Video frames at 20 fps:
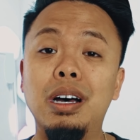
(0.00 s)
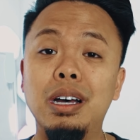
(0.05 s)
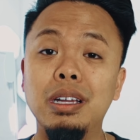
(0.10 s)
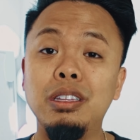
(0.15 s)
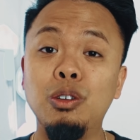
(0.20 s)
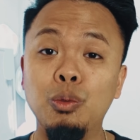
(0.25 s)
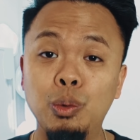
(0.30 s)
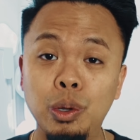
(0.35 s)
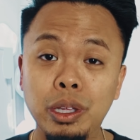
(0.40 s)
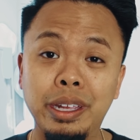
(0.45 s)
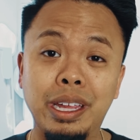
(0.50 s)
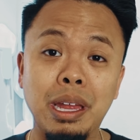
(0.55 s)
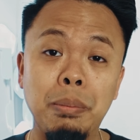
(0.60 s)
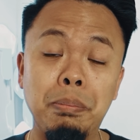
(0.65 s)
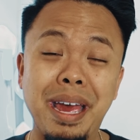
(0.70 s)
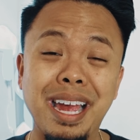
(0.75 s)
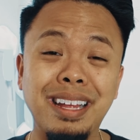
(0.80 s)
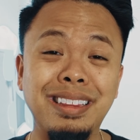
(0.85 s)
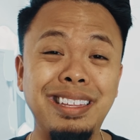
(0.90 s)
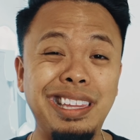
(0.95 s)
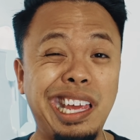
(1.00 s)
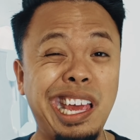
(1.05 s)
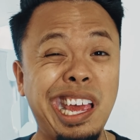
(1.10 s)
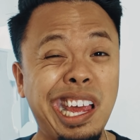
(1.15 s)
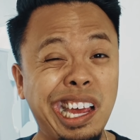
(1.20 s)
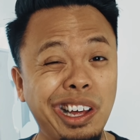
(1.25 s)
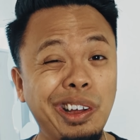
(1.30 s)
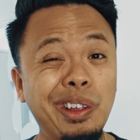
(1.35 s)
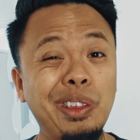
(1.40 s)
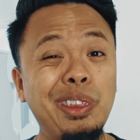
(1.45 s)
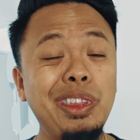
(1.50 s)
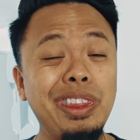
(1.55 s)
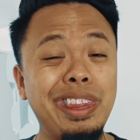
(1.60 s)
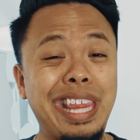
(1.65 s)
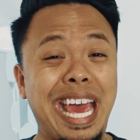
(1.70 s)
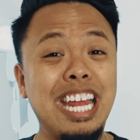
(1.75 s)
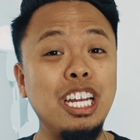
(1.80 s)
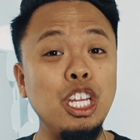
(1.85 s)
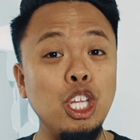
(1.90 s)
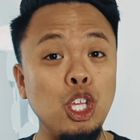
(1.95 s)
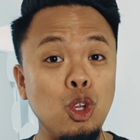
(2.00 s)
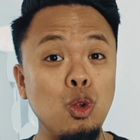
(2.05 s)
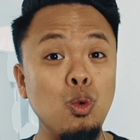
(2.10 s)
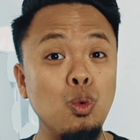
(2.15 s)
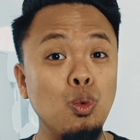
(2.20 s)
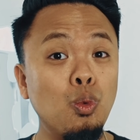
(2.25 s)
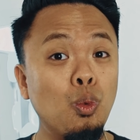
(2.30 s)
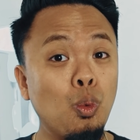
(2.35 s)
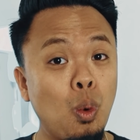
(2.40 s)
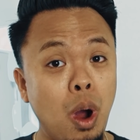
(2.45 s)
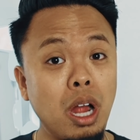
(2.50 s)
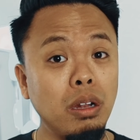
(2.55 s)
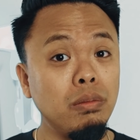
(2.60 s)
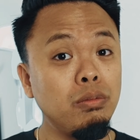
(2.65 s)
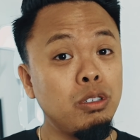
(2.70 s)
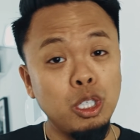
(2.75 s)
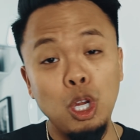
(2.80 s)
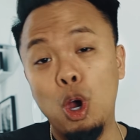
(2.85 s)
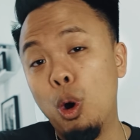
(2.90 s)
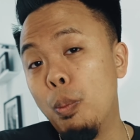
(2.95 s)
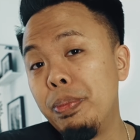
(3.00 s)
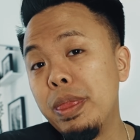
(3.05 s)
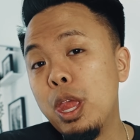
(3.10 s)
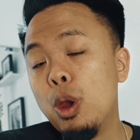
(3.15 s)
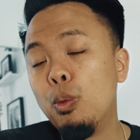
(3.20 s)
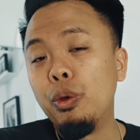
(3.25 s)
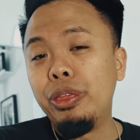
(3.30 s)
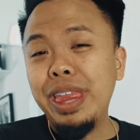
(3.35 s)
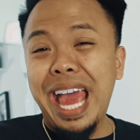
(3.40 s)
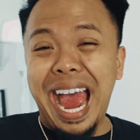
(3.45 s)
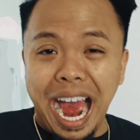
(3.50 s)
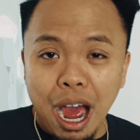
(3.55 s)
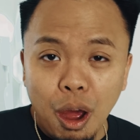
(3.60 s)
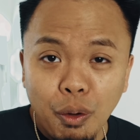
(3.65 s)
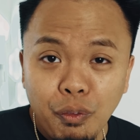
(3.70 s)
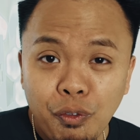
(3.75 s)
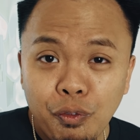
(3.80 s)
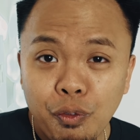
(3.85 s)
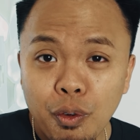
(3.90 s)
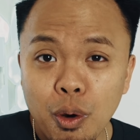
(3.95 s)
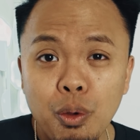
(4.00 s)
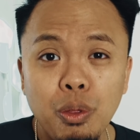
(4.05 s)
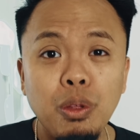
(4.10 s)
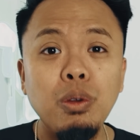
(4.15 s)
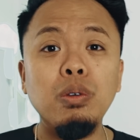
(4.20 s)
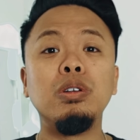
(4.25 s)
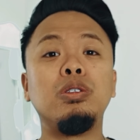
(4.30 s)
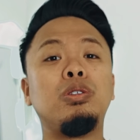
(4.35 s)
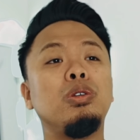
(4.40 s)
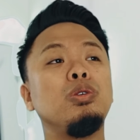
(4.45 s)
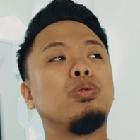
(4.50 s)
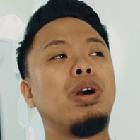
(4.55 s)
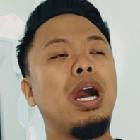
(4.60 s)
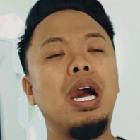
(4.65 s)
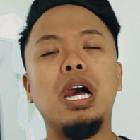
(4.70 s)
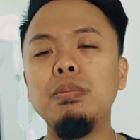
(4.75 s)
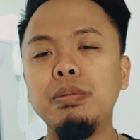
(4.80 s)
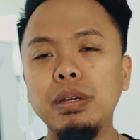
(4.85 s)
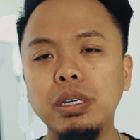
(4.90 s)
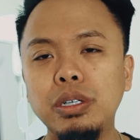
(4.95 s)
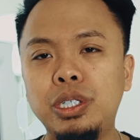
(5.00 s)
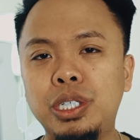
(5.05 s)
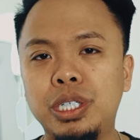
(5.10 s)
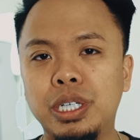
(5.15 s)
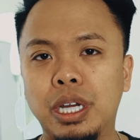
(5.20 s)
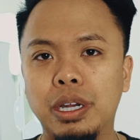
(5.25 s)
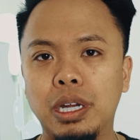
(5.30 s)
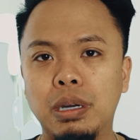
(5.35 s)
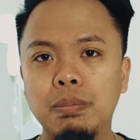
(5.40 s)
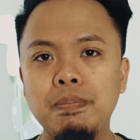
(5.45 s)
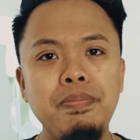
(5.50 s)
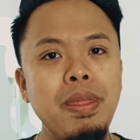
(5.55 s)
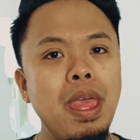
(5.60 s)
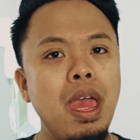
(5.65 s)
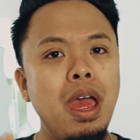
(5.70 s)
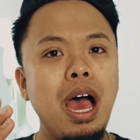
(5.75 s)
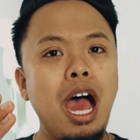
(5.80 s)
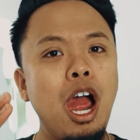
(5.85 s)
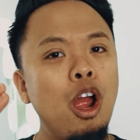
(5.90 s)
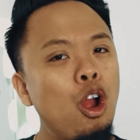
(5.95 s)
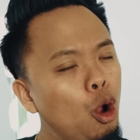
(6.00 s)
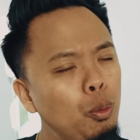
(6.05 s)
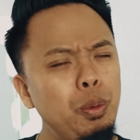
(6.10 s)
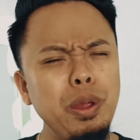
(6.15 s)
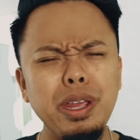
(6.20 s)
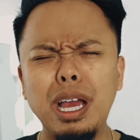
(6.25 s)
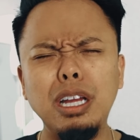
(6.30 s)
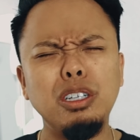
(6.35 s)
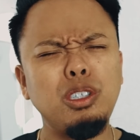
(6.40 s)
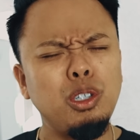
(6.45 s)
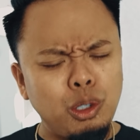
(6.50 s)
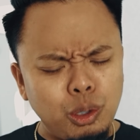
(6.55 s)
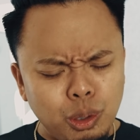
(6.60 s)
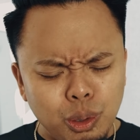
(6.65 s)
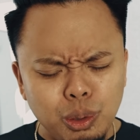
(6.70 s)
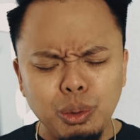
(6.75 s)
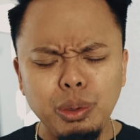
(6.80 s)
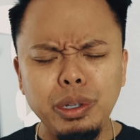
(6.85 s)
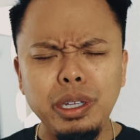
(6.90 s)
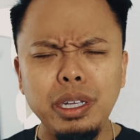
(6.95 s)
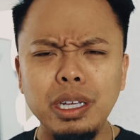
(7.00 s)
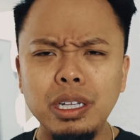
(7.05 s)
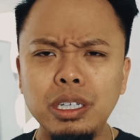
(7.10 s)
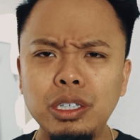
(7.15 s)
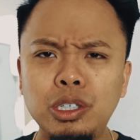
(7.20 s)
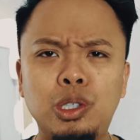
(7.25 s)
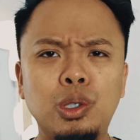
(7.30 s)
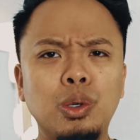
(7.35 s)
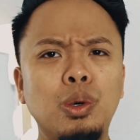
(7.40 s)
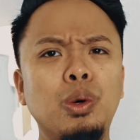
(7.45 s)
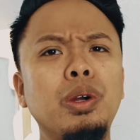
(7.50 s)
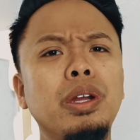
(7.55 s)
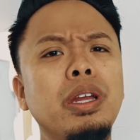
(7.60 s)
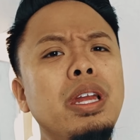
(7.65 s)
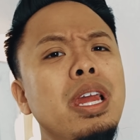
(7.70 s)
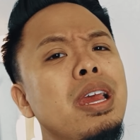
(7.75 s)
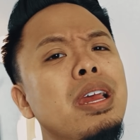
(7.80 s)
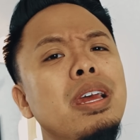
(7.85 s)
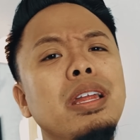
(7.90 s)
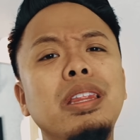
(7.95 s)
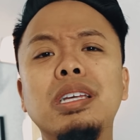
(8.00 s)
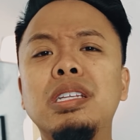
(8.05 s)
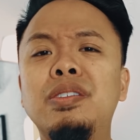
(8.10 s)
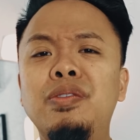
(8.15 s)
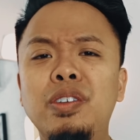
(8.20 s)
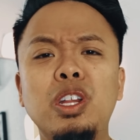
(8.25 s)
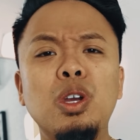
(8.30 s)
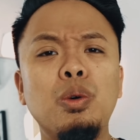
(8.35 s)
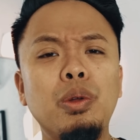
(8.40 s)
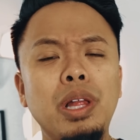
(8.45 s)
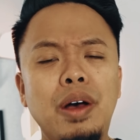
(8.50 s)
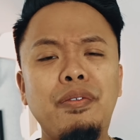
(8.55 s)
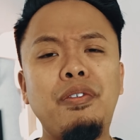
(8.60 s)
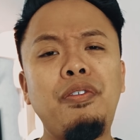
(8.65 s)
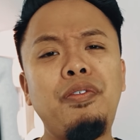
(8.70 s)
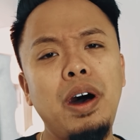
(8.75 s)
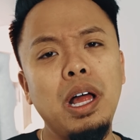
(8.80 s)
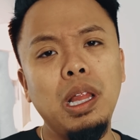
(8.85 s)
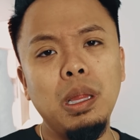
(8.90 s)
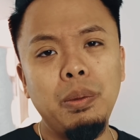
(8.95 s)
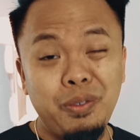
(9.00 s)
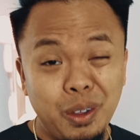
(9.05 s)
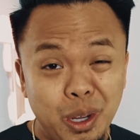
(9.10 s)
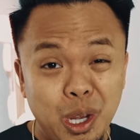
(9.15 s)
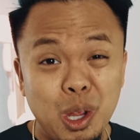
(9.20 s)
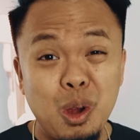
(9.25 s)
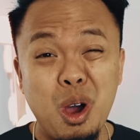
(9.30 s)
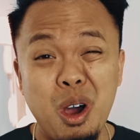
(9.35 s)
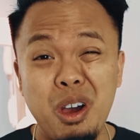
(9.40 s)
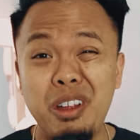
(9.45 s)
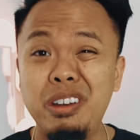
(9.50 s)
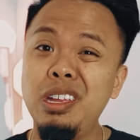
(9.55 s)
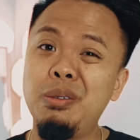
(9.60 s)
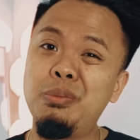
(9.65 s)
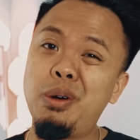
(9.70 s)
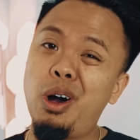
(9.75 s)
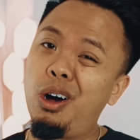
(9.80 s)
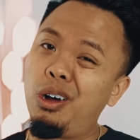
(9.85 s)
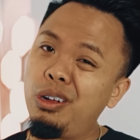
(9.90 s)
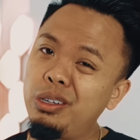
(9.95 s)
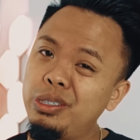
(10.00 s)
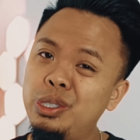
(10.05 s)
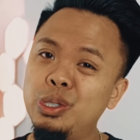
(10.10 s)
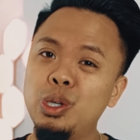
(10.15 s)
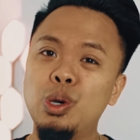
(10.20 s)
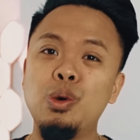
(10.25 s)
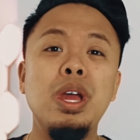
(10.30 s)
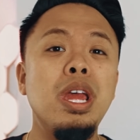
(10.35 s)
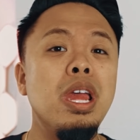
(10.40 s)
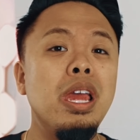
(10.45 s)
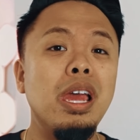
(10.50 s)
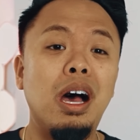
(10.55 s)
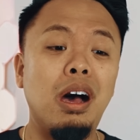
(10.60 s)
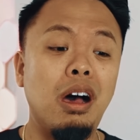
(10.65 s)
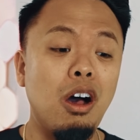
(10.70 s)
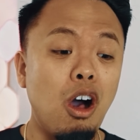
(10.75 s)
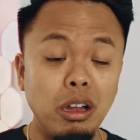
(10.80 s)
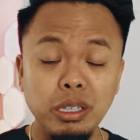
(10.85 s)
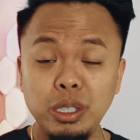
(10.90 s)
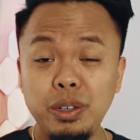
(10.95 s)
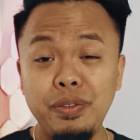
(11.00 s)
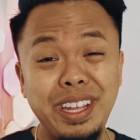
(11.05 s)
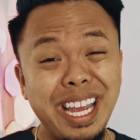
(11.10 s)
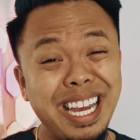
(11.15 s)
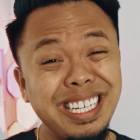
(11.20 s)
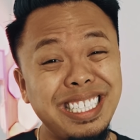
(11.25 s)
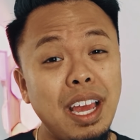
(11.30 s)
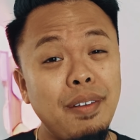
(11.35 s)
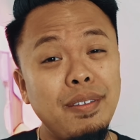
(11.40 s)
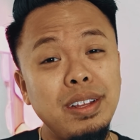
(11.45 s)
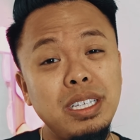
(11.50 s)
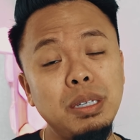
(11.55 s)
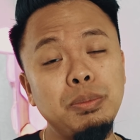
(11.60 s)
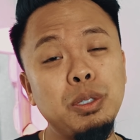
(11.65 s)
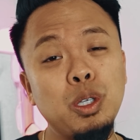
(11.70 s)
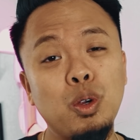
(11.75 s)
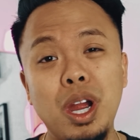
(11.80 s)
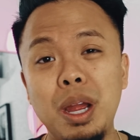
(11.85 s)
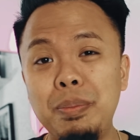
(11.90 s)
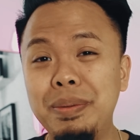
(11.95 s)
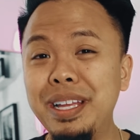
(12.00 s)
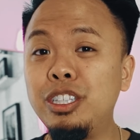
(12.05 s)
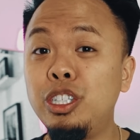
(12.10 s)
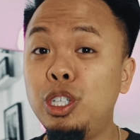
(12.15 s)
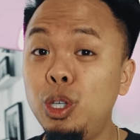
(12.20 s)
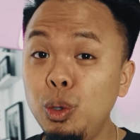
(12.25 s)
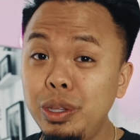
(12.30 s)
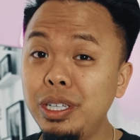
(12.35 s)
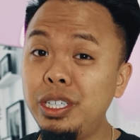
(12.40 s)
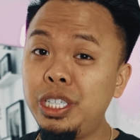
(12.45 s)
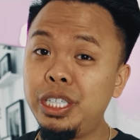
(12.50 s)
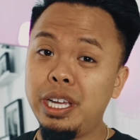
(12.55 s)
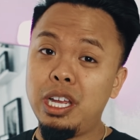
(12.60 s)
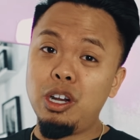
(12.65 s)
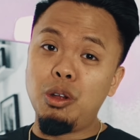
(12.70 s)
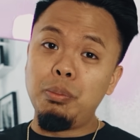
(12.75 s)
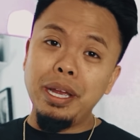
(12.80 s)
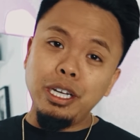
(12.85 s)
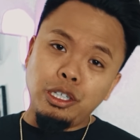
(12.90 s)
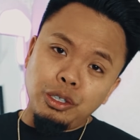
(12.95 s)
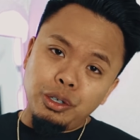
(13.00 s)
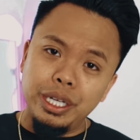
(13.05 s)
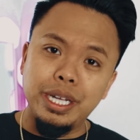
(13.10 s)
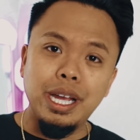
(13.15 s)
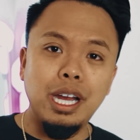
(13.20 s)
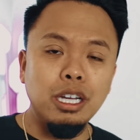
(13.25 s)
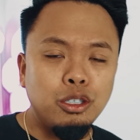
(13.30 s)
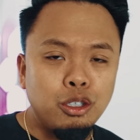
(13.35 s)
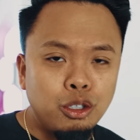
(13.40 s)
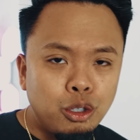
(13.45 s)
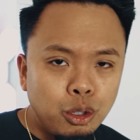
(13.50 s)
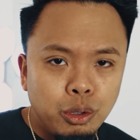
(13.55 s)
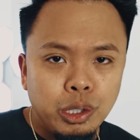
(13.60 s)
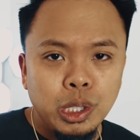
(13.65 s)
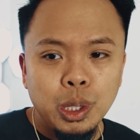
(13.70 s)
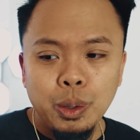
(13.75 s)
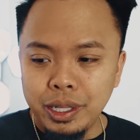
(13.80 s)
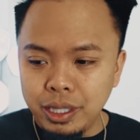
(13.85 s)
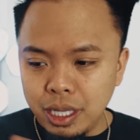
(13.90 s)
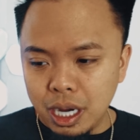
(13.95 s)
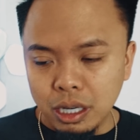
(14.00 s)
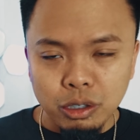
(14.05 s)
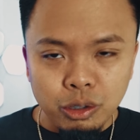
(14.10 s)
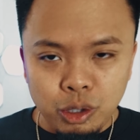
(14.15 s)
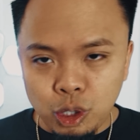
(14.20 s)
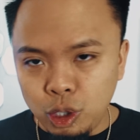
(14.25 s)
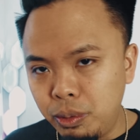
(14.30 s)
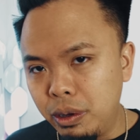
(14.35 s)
to really get back to the health that you want. So without further ado, I'm gonna shut up. I hope you guys truly enjoy this video. We'll have a follow-up video on him also. Also, if you guys haven't subscribed yet to this channel, make sure you guys do so at Dr.